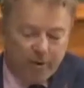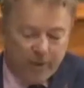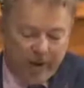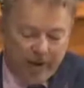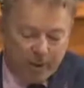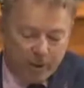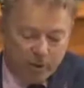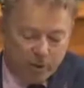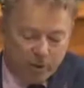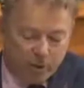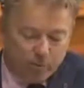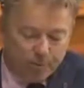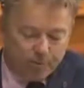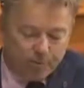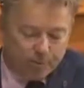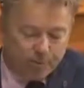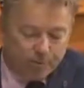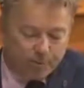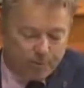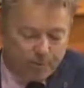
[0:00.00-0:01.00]
natural.
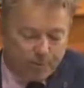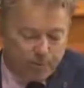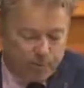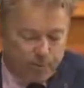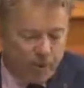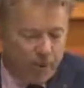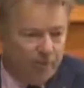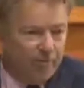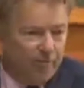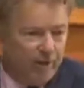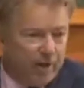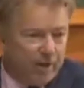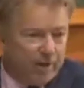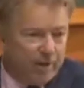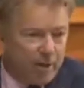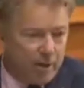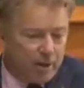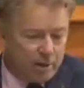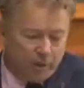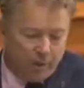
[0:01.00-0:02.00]
In fact,
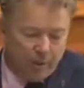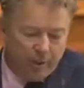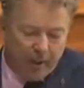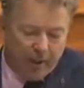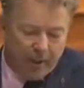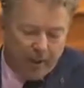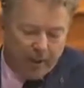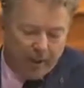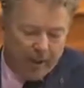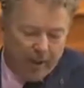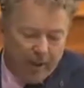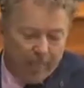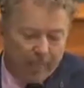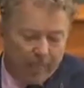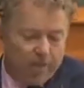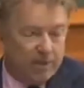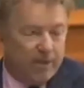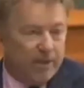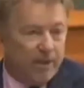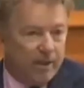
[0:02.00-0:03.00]
Dr. Barrick named
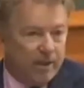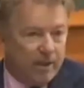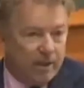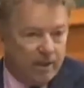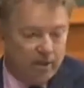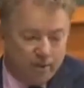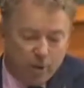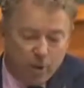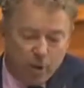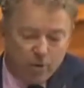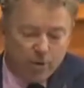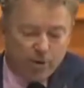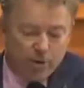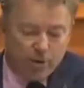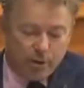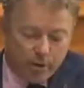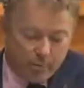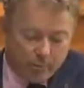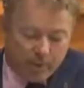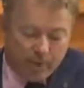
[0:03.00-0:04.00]
the technique the
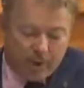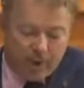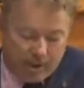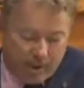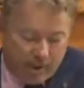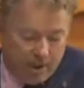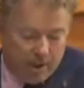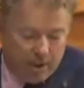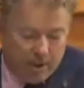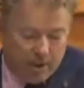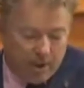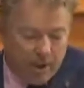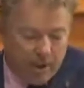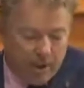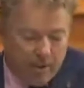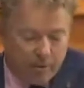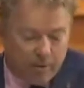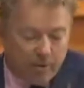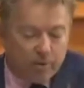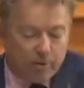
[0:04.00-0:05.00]
no-see-'em technique
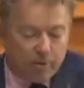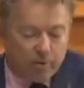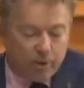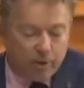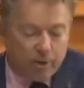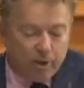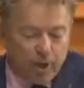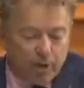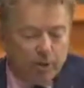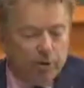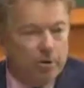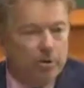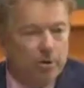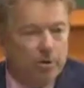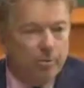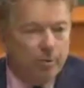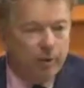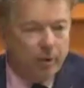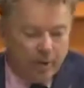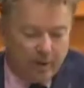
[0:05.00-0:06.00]
because the mutations
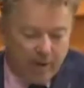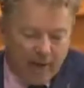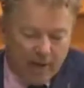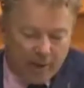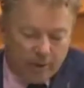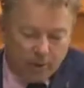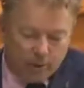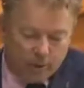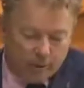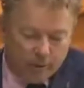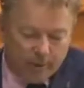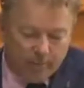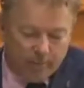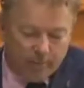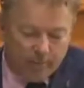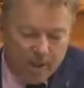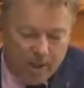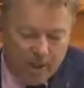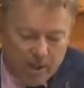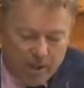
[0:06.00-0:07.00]
appear naturally.
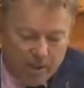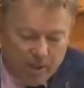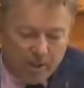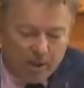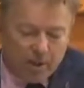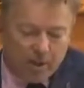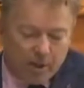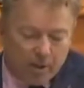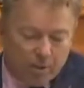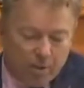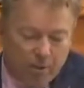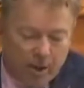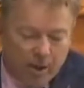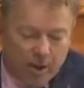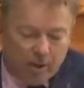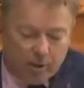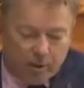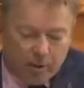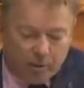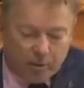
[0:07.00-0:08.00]
Nicholas
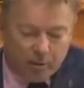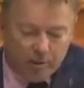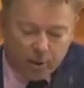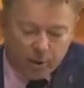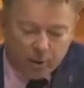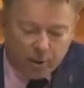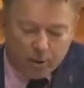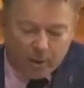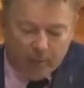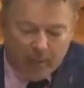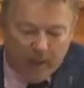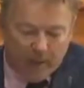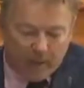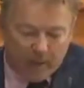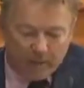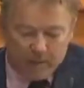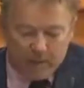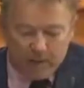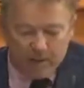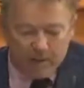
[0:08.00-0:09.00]
Baker of the New York
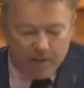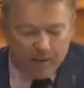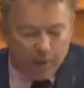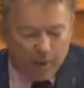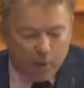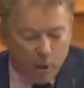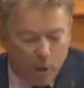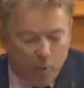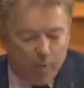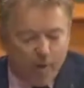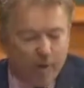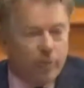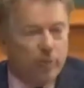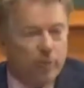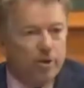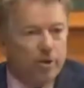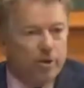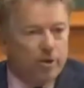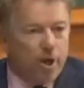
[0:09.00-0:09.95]
Magazine said nobody would